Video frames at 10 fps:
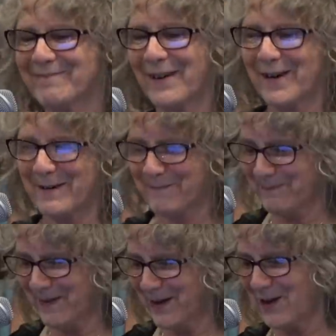okay,
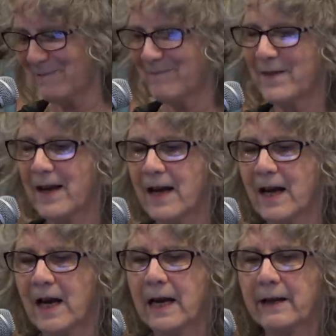good.
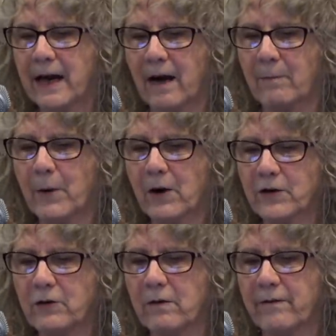Now,
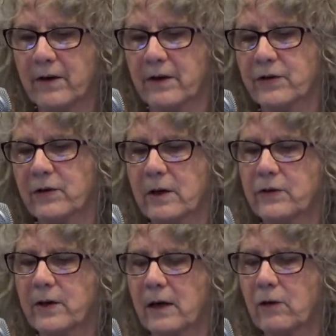part two of this
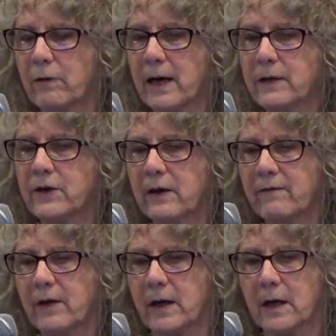is that
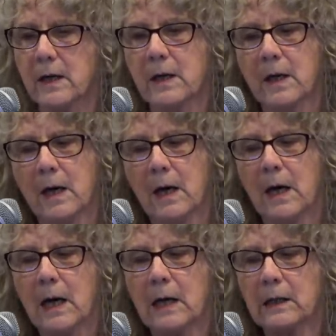creativity,
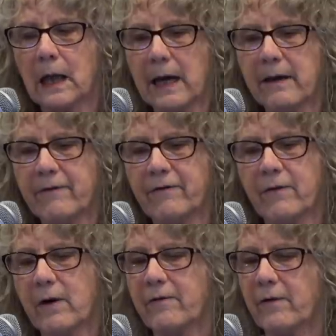a life
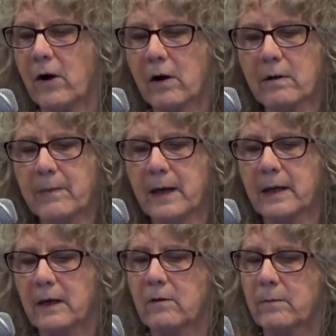of art
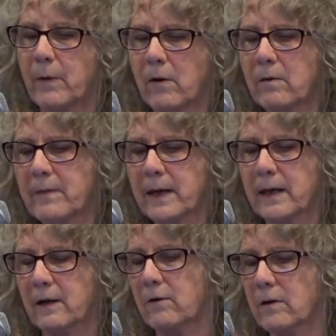making or poem
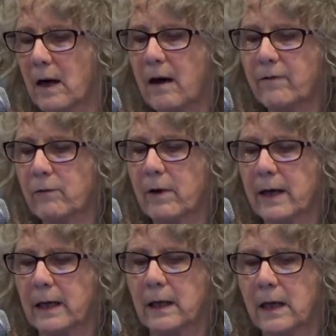making or novel
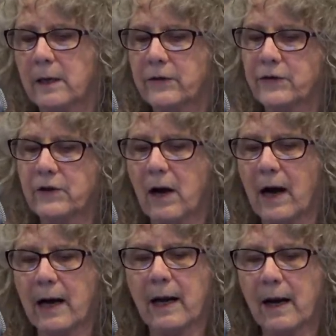writing, does
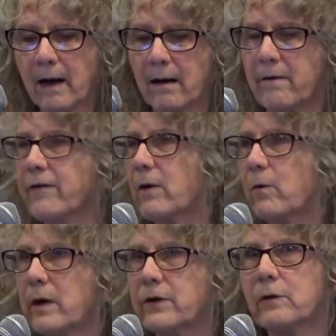not have a
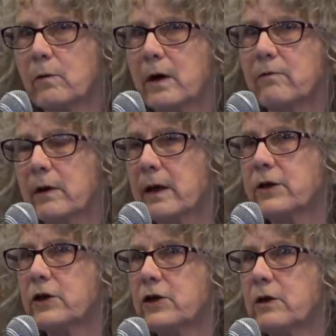one to one
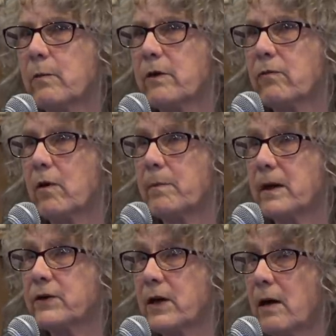relationship with
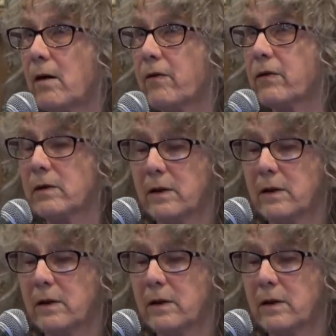robust health.